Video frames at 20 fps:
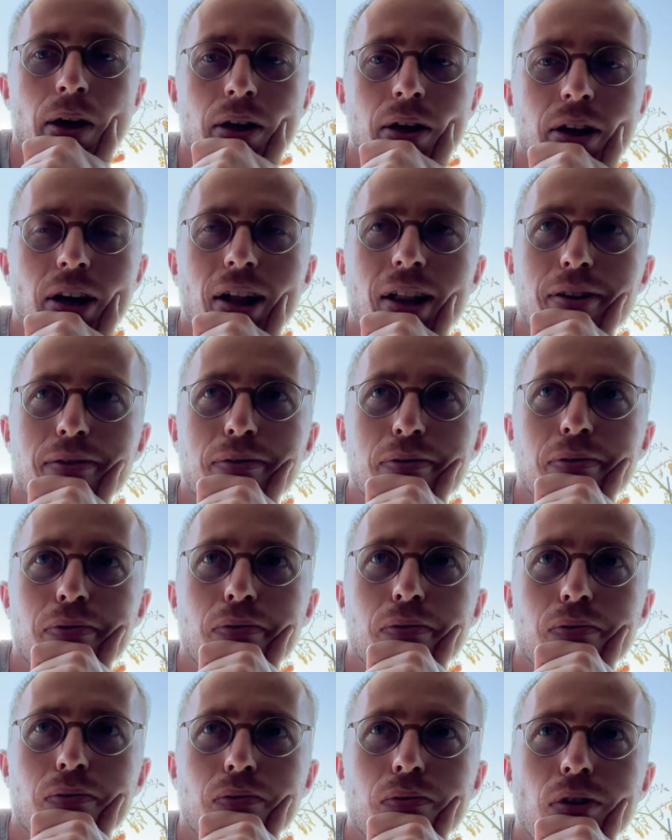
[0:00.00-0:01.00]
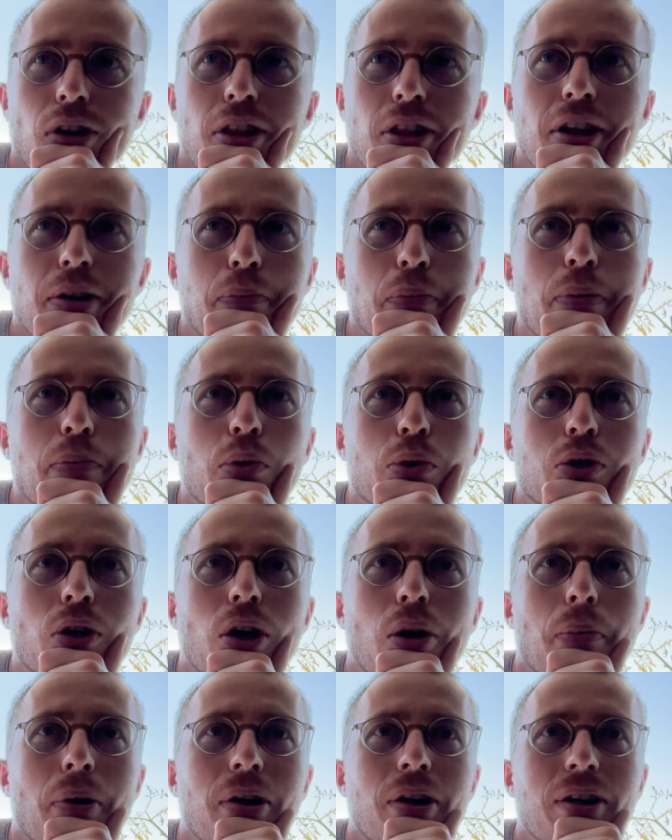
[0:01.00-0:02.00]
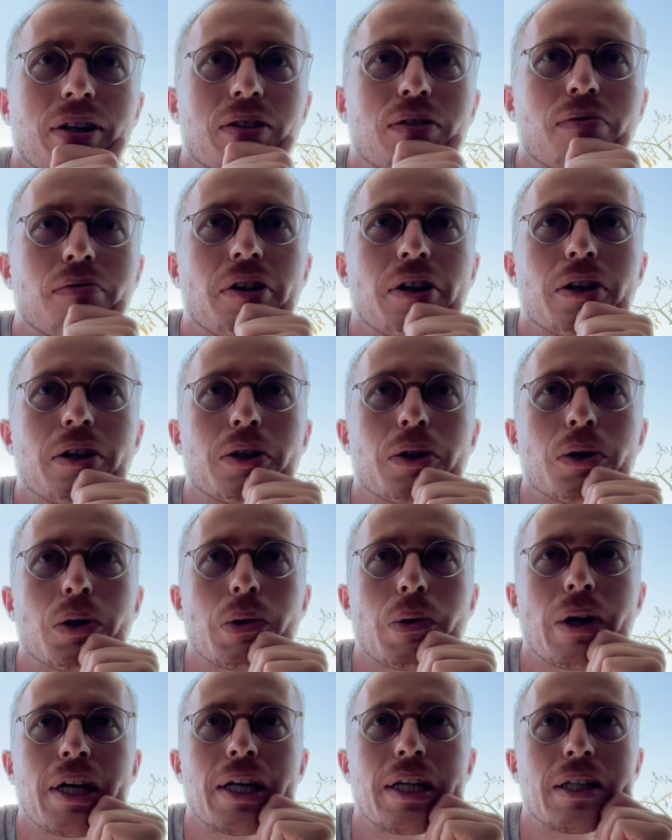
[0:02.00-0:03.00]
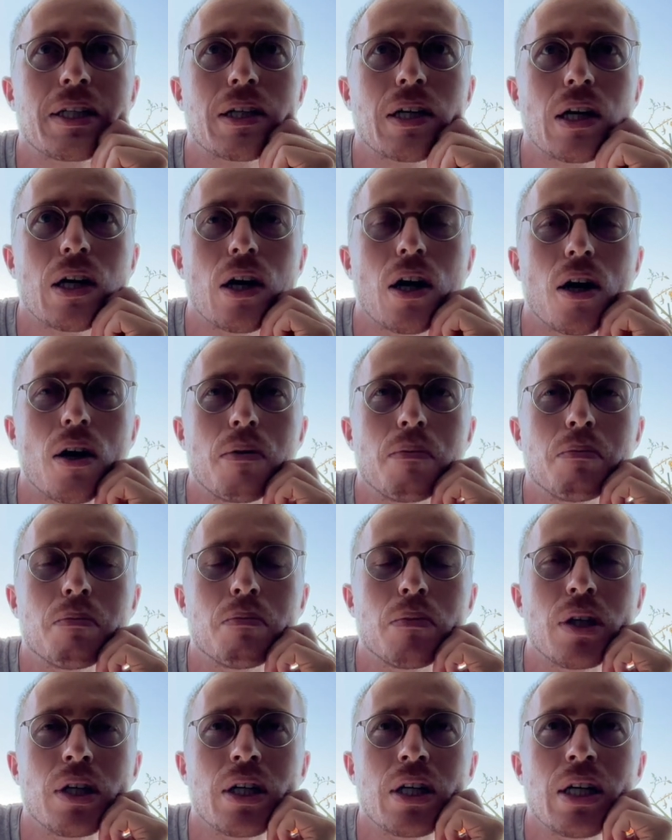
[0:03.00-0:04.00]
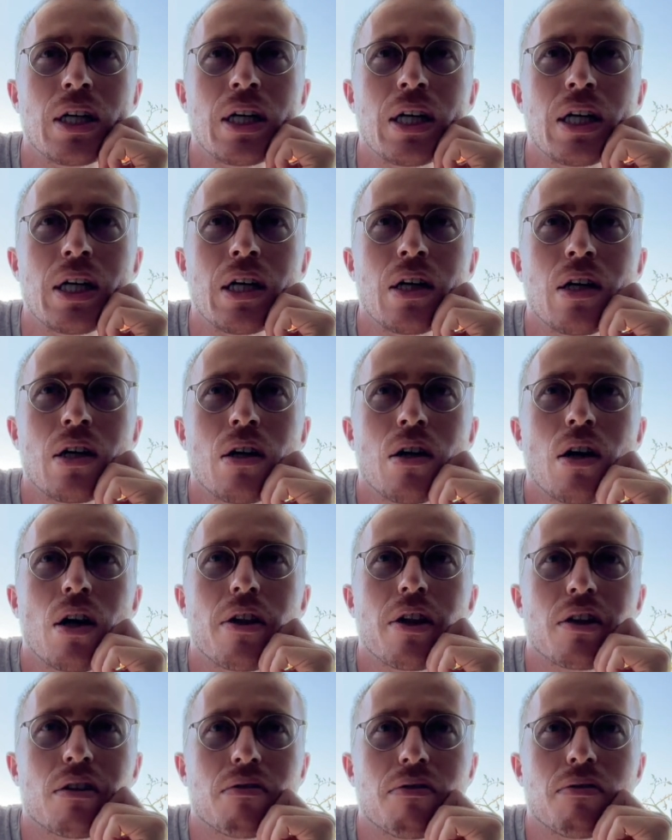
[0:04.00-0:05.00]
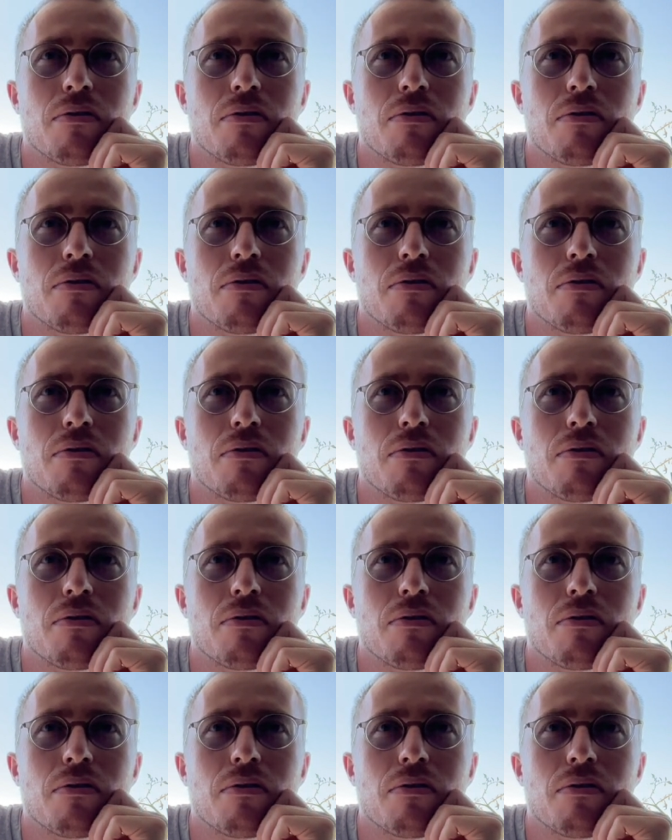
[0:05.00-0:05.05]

I think people talk about it as failure, right? I think